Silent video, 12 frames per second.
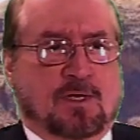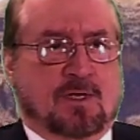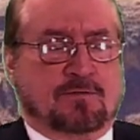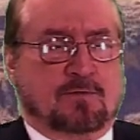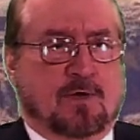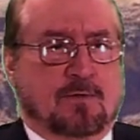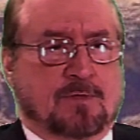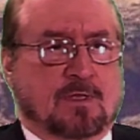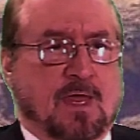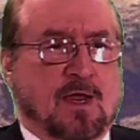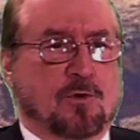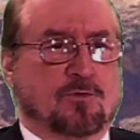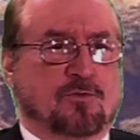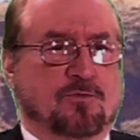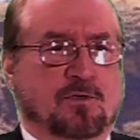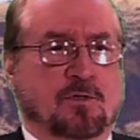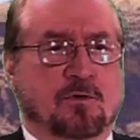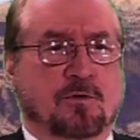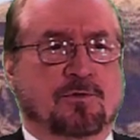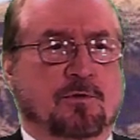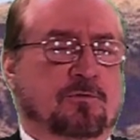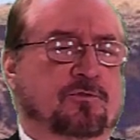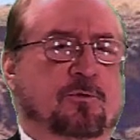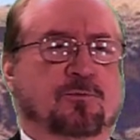at uh, the layers of the Earth,
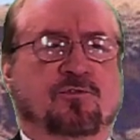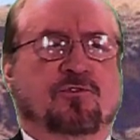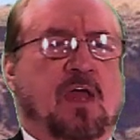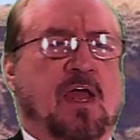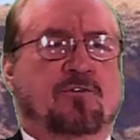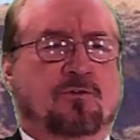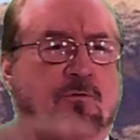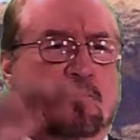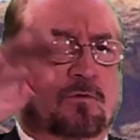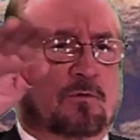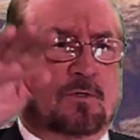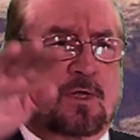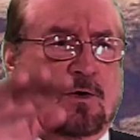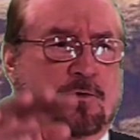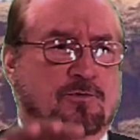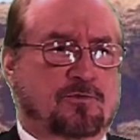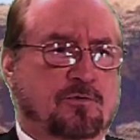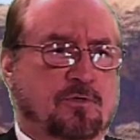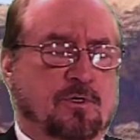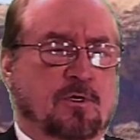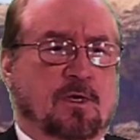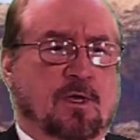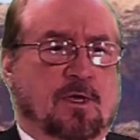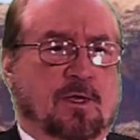there's substantial layers
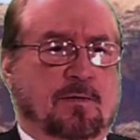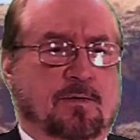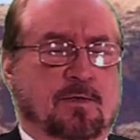in